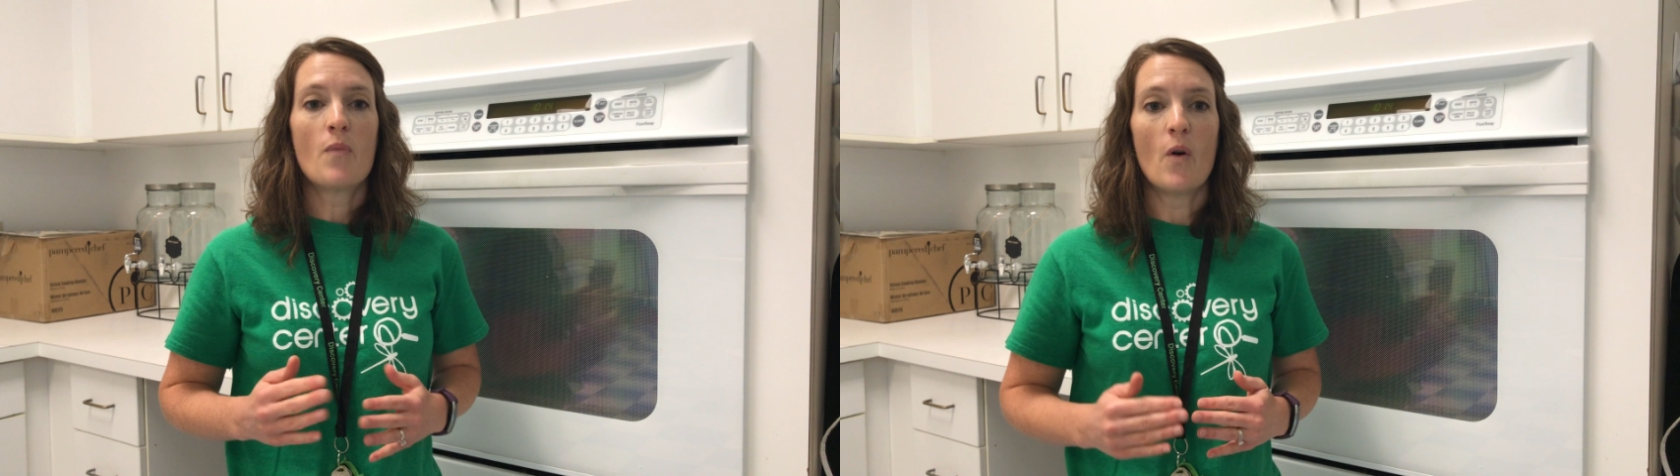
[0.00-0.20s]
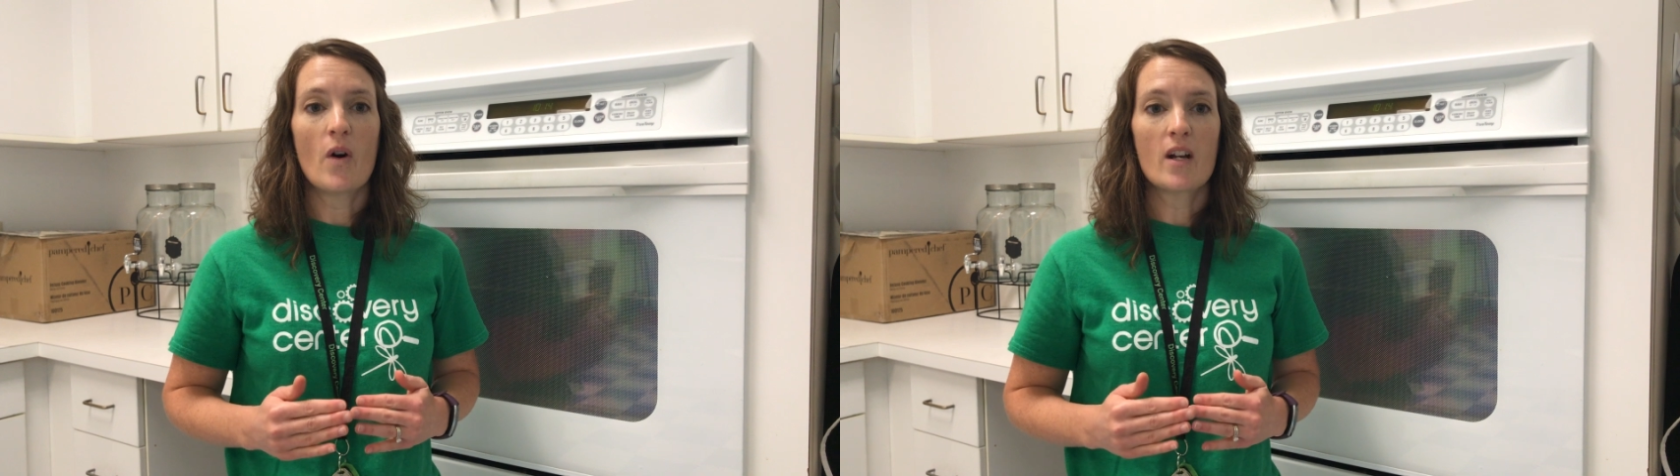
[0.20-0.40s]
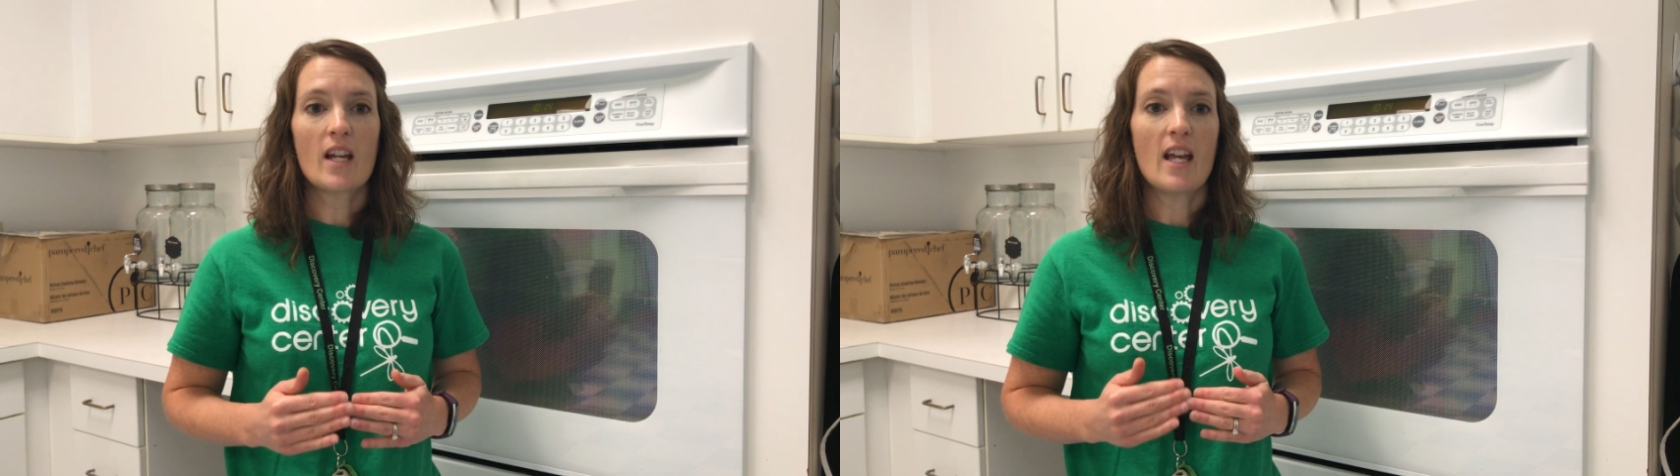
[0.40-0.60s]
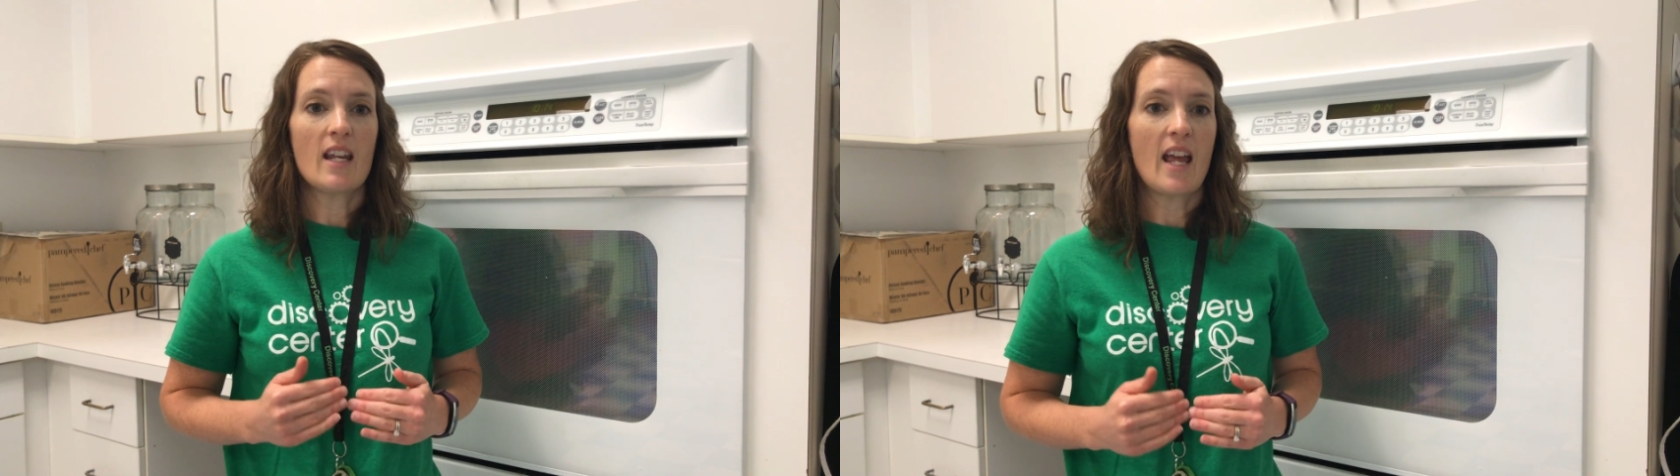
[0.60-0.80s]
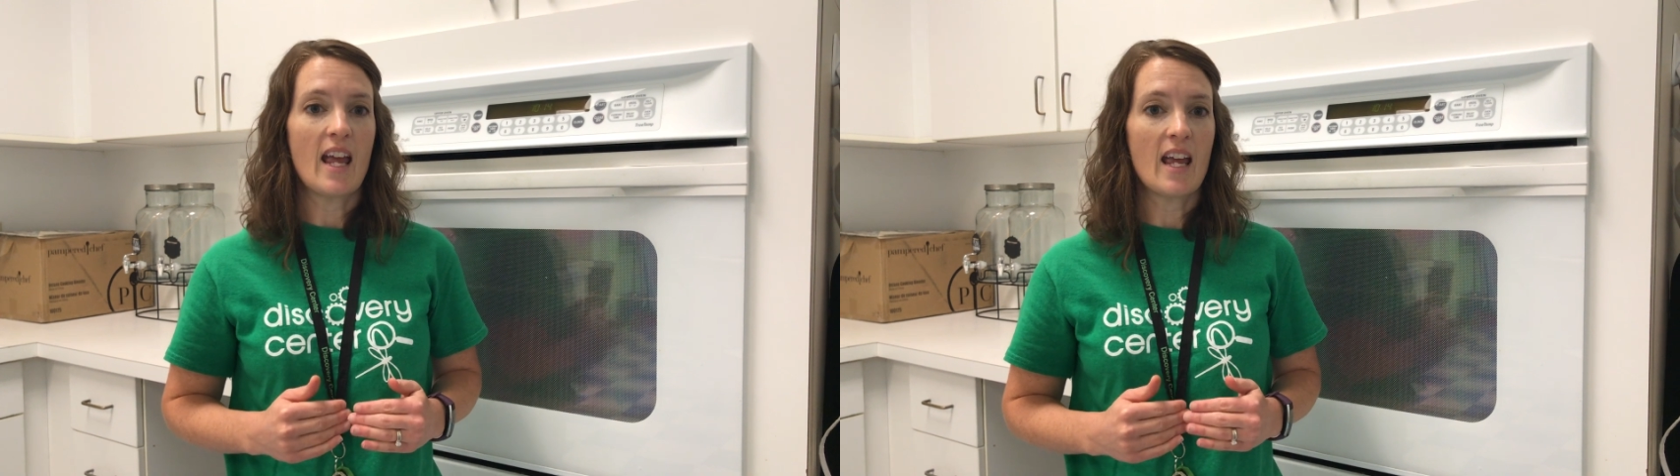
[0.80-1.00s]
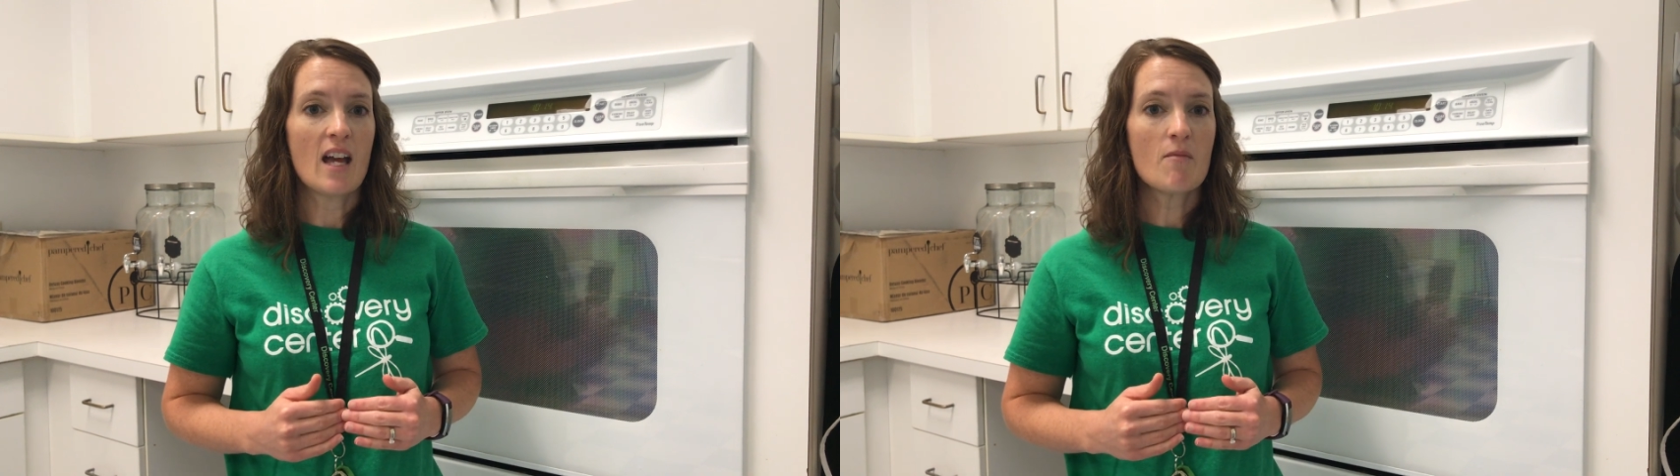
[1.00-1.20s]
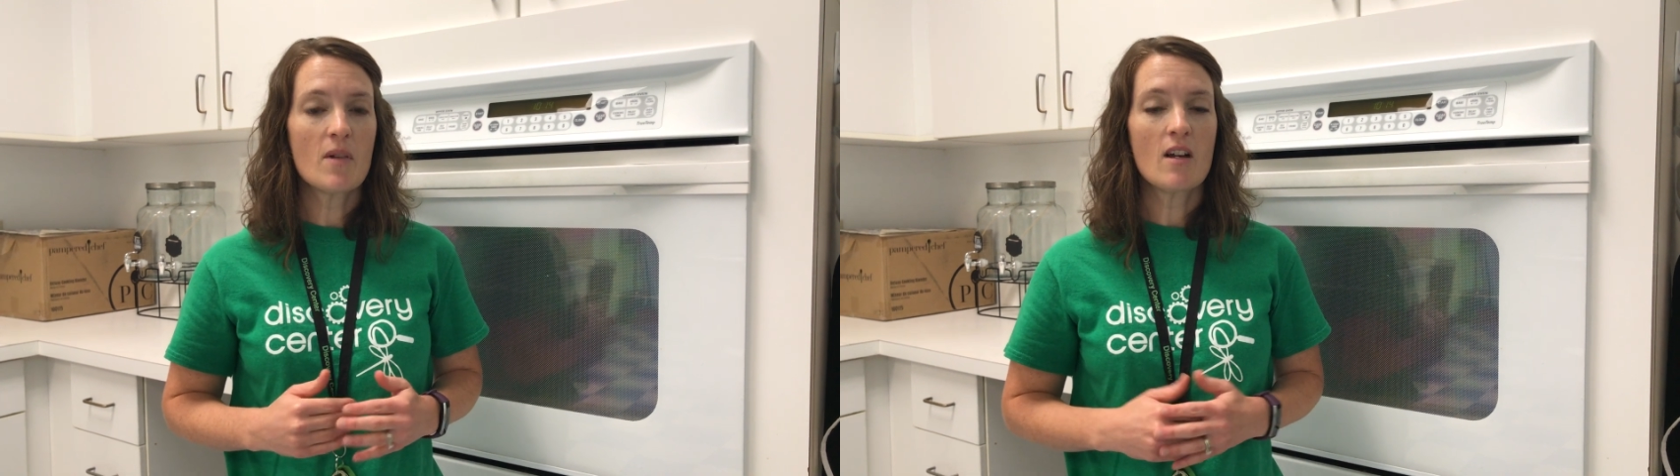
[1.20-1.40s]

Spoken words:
Pork and ham